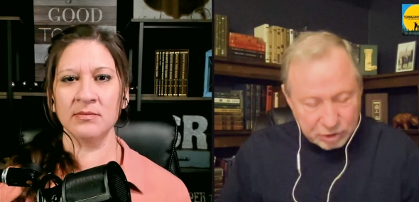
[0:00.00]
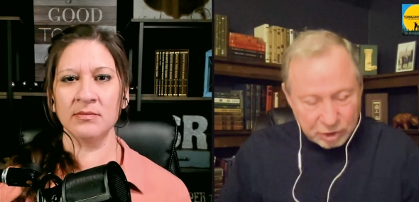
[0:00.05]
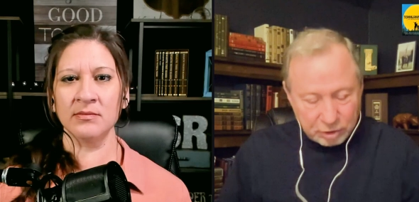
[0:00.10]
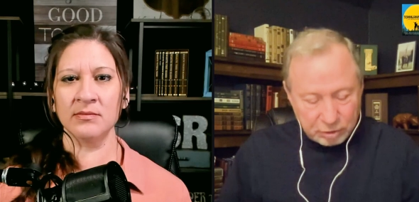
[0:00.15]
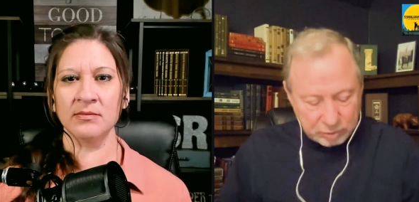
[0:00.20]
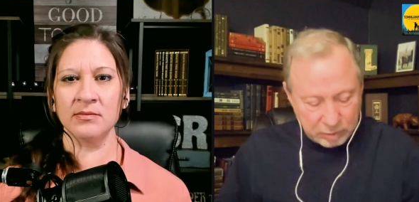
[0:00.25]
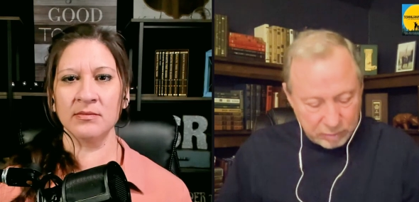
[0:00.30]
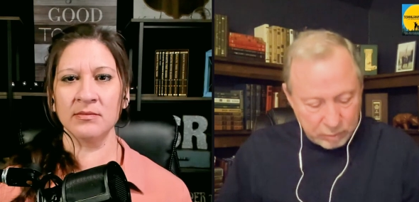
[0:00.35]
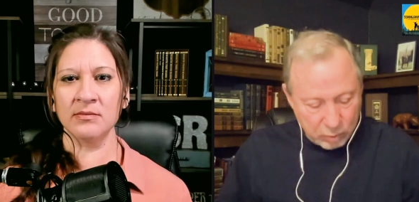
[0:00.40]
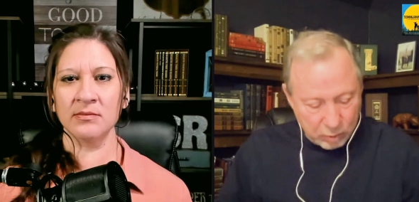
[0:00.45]

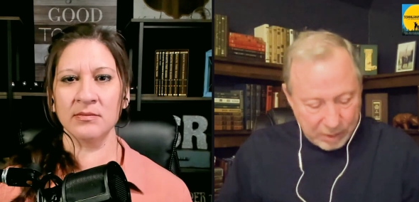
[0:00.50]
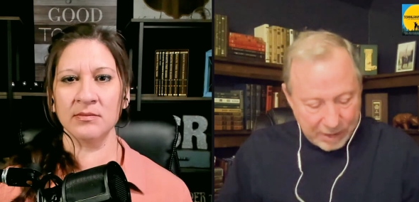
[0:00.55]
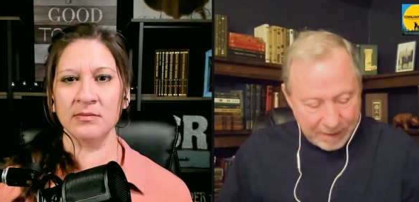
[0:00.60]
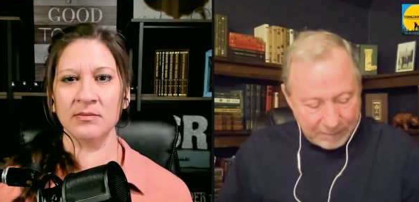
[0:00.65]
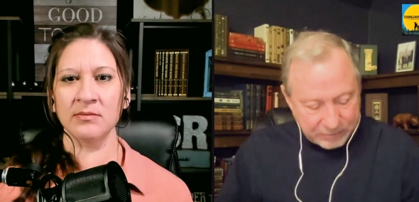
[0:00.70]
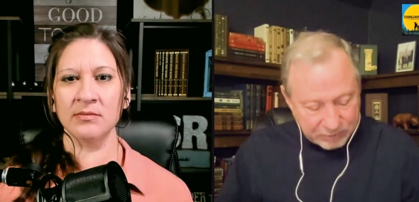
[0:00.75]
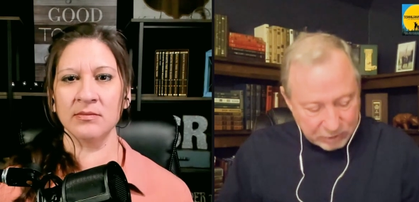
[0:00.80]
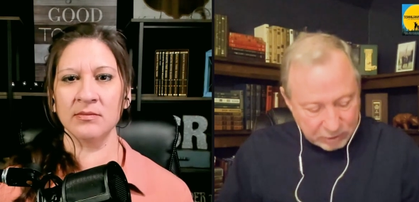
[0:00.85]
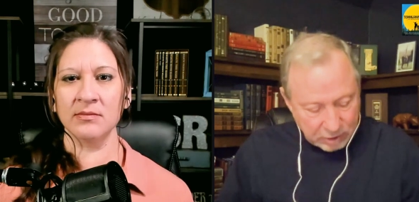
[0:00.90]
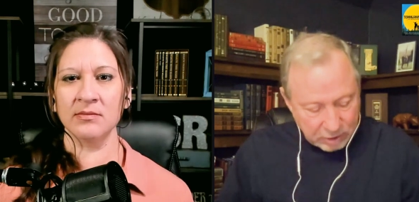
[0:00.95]
Speaker 1: children were
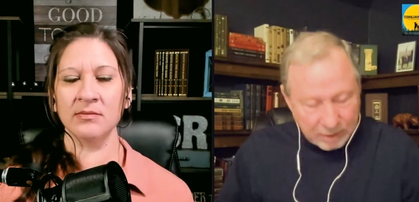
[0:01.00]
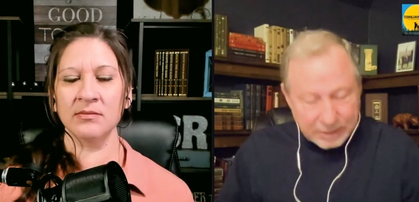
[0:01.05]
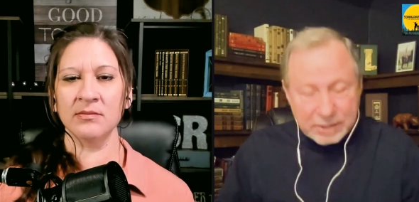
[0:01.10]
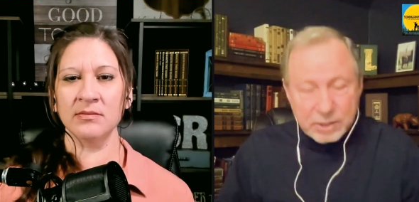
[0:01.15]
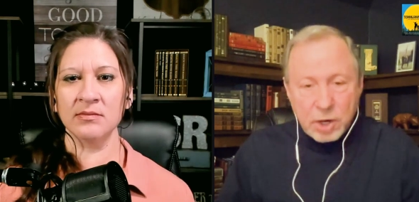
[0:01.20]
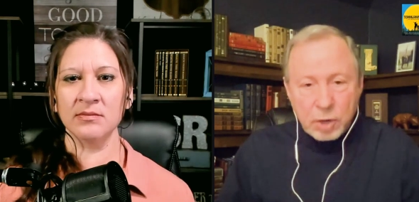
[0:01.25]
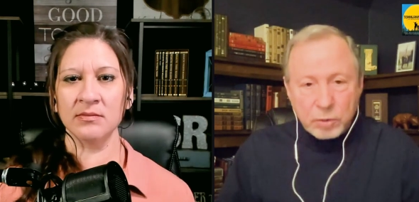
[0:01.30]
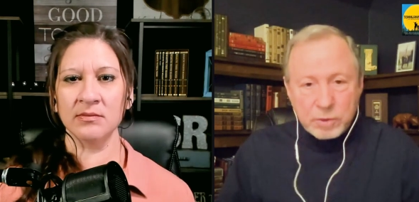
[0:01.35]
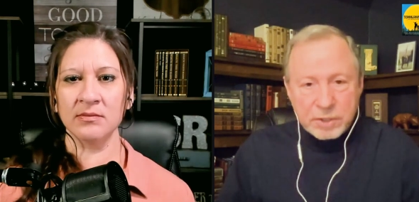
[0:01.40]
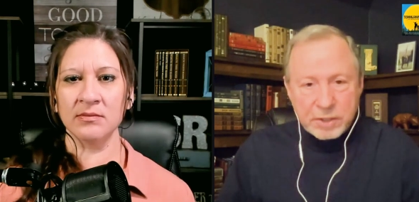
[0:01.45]
absolutely
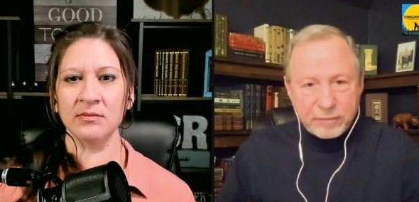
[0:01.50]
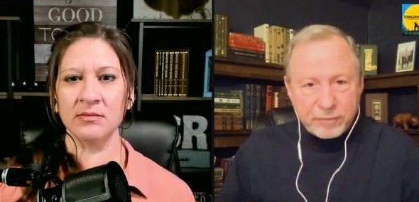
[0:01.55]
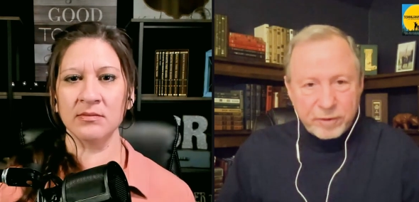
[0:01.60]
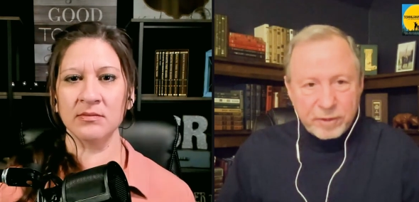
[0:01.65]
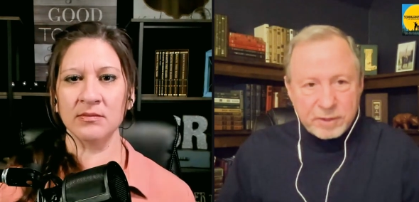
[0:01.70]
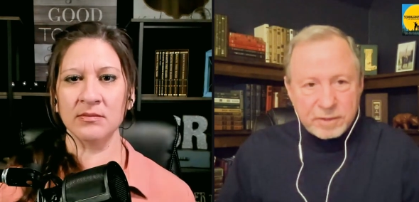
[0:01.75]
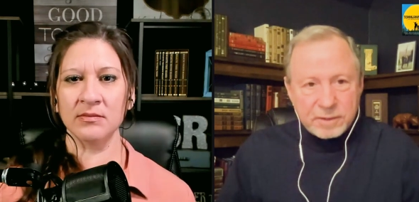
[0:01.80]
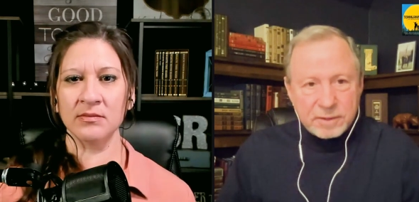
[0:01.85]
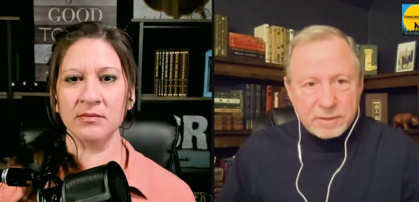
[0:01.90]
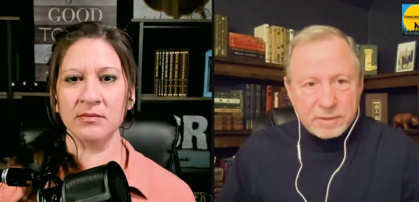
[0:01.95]
no
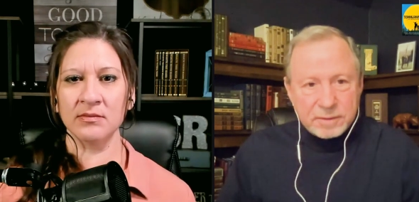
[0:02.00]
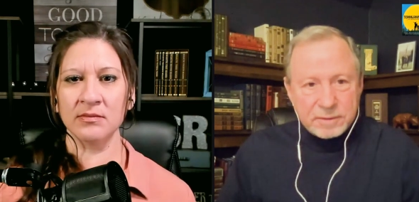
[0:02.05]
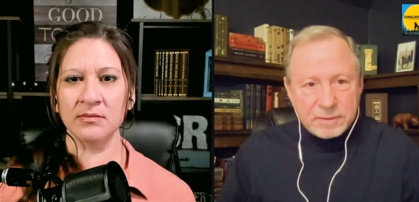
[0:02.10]
different.